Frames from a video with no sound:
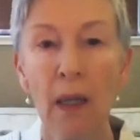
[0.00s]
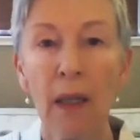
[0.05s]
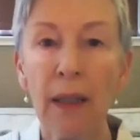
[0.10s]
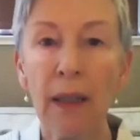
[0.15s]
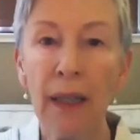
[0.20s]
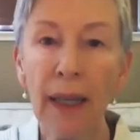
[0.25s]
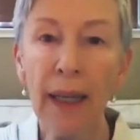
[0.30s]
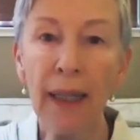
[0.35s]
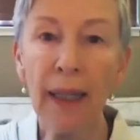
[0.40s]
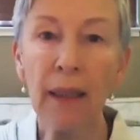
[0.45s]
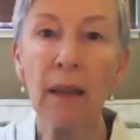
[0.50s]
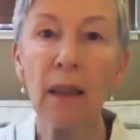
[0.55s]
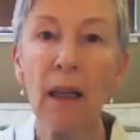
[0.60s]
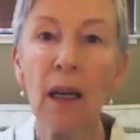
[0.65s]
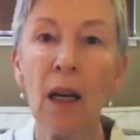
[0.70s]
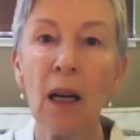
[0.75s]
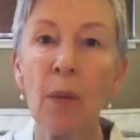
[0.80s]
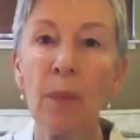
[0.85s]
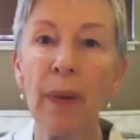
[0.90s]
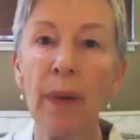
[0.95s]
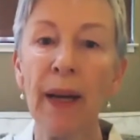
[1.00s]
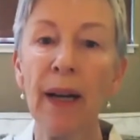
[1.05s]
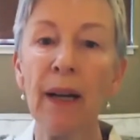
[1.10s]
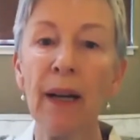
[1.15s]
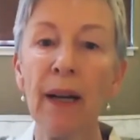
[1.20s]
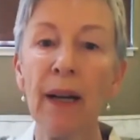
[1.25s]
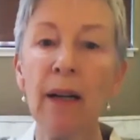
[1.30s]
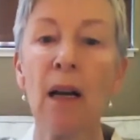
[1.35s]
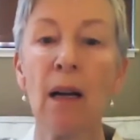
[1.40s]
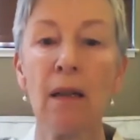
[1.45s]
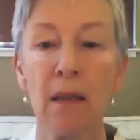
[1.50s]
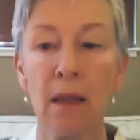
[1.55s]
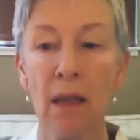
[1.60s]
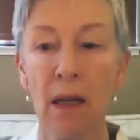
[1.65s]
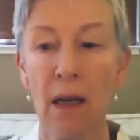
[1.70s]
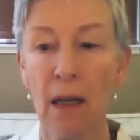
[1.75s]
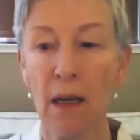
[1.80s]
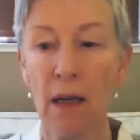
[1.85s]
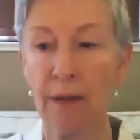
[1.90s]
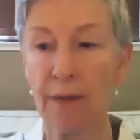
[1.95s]
Yet a paradox
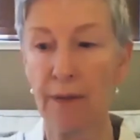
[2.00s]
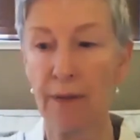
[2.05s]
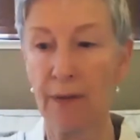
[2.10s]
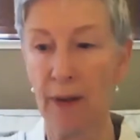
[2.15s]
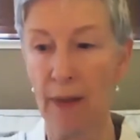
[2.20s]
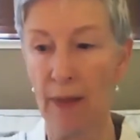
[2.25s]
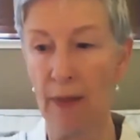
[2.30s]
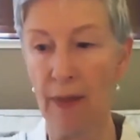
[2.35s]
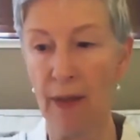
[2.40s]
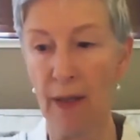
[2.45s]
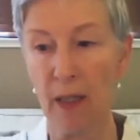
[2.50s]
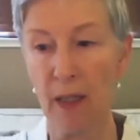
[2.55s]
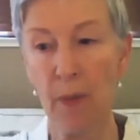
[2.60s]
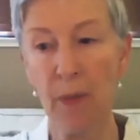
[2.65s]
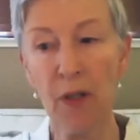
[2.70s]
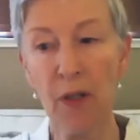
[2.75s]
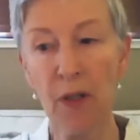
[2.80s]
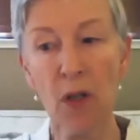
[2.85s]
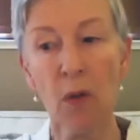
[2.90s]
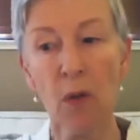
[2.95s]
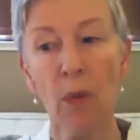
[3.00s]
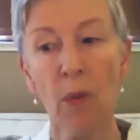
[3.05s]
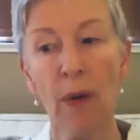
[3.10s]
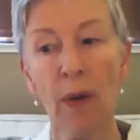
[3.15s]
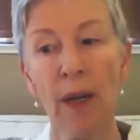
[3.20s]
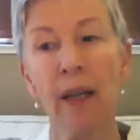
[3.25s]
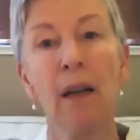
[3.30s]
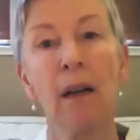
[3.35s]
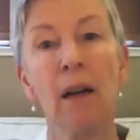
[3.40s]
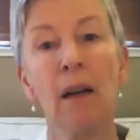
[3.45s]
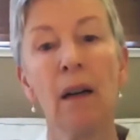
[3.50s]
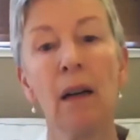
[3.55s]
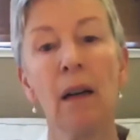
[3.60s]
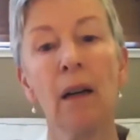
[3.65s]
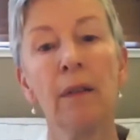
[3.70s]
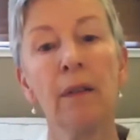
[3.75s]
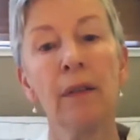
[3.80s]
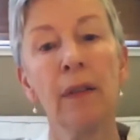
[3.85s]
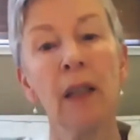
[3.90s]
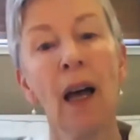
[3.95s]
of the spiritual way
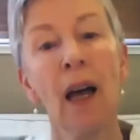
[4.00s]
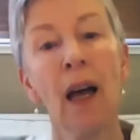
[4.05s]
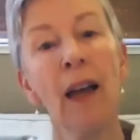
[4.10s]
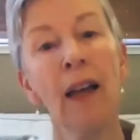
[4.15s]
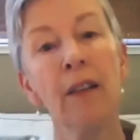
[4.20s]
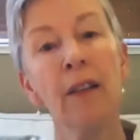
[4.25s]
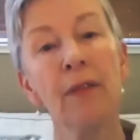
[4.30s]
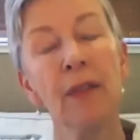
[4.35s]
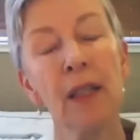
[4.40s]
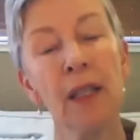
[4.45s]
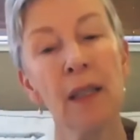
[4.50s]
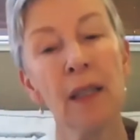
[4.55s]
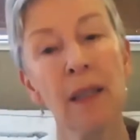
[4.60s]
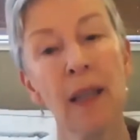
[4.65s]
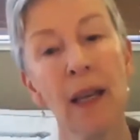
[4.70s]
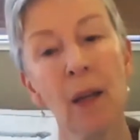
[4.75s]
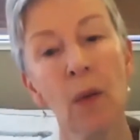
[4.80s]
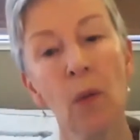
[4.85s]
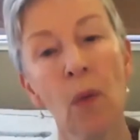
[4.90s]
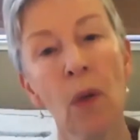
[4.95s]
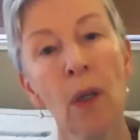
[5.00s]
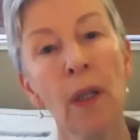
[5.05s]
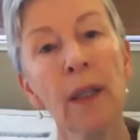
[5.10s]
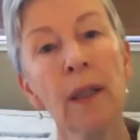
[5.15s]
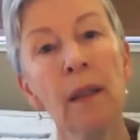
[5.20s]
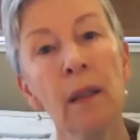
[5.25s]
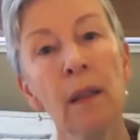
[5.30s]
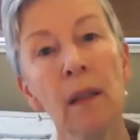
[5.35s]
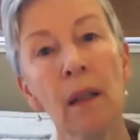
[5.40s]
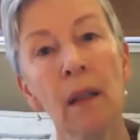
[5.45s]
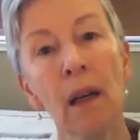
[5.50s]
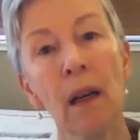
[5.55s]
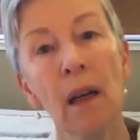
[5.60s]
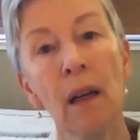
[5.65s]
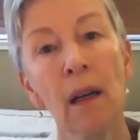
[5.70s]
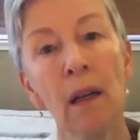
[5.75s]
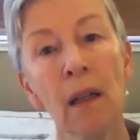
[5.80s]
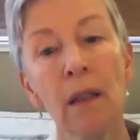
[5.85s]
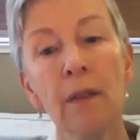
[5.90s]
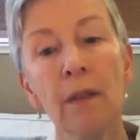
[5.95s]
of life is that one
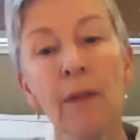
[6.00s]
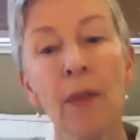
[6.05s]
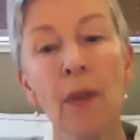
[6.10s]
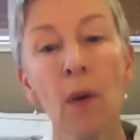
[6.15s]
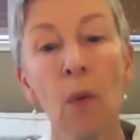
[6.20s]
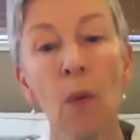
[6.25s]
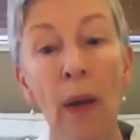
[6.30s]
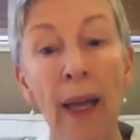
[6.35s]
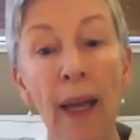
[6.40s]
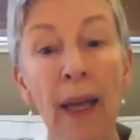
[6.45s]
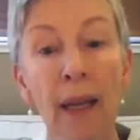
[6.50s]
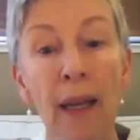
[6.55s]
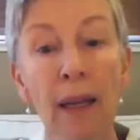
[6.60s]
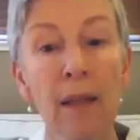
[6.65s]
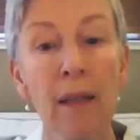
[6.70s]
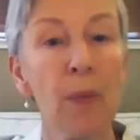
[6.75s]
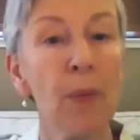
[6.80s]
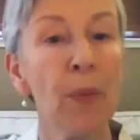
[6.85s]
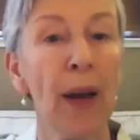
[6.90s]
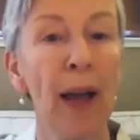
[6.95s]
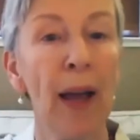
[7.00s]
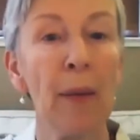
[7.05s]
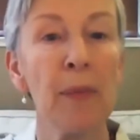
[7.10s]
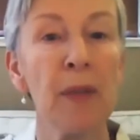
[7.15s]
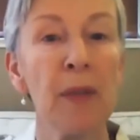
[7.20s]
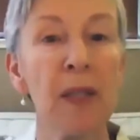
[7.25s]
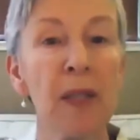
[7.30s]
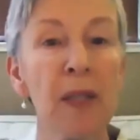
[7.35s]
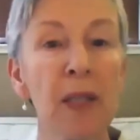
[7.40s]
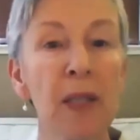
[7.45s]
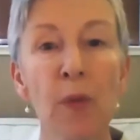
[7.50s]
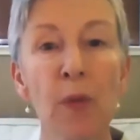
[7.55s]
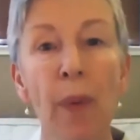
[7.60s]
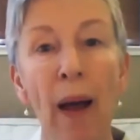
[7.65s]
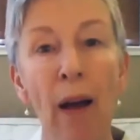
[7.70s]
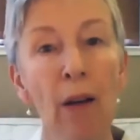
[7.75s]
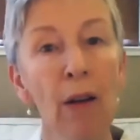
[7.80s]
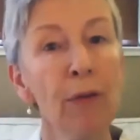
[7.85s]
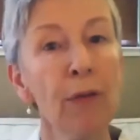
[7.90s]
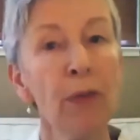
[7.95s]
of the ways, perhaps the most
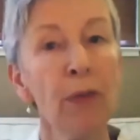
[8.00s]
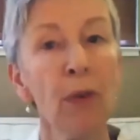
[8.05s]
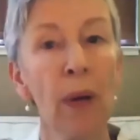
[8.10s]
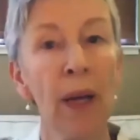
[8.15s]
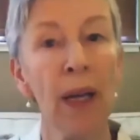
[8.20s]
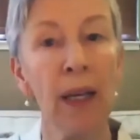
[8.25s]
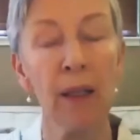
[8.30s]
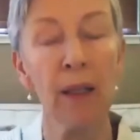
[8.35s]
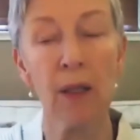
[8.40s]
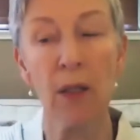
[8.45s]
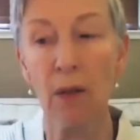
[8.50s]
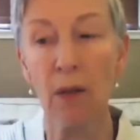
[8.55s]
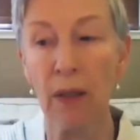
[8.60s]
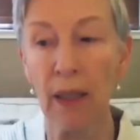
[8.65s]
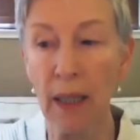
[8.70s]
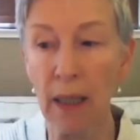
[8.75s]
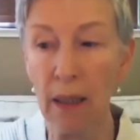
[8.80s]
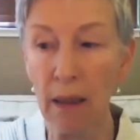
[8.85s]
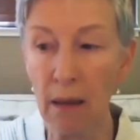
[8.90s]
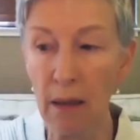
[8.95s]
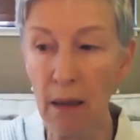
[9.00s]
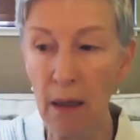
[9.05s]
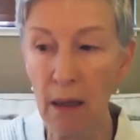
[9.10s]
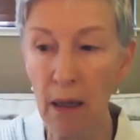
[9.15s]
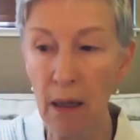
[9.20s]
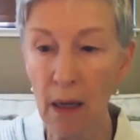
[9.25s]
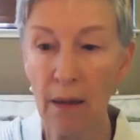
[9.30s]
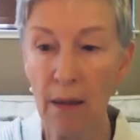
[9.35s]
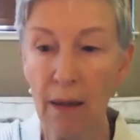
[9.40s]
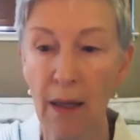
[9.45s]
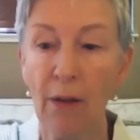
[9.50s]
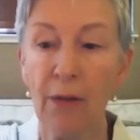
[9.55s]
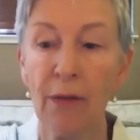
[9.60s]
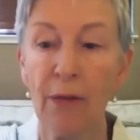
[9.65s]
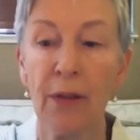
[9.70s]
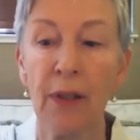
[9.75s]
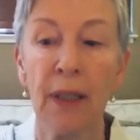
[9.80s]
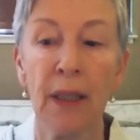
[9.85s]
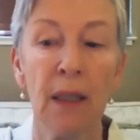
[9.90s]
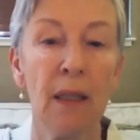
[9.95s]
powerful way to end
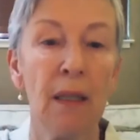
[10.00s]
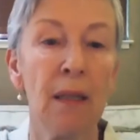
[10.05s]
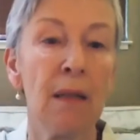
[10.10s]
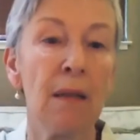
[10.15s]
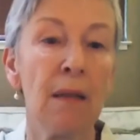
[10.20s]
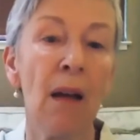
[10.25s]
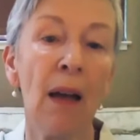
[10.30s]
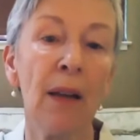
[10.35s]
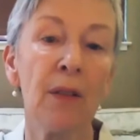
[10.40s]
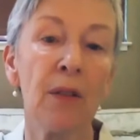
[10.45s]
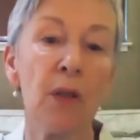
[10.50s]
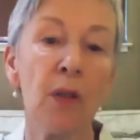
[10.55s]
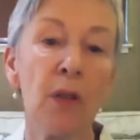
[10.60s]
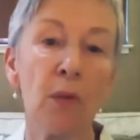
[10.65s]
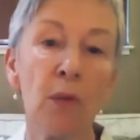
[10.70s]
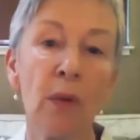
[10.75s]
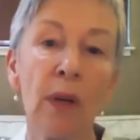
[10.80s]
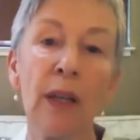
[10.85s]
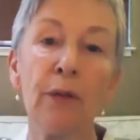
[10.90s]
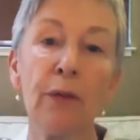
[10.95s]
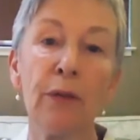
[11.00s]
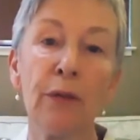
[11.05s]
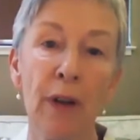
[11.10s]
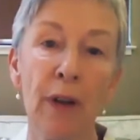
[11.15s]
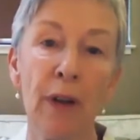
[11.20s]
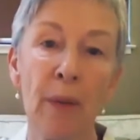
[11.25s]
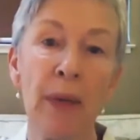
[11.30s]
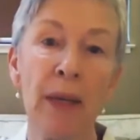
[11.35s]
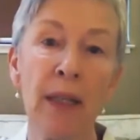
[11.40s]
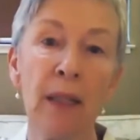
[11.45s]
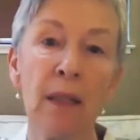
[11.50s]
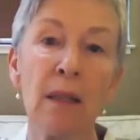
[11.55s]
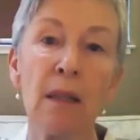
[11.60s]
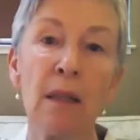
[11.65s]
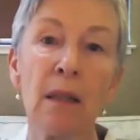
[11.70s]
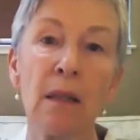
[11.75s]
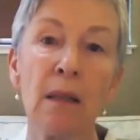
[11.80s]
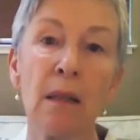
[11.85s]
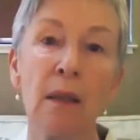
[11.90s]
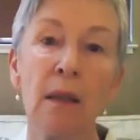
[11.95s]
suffering, is not to run from it.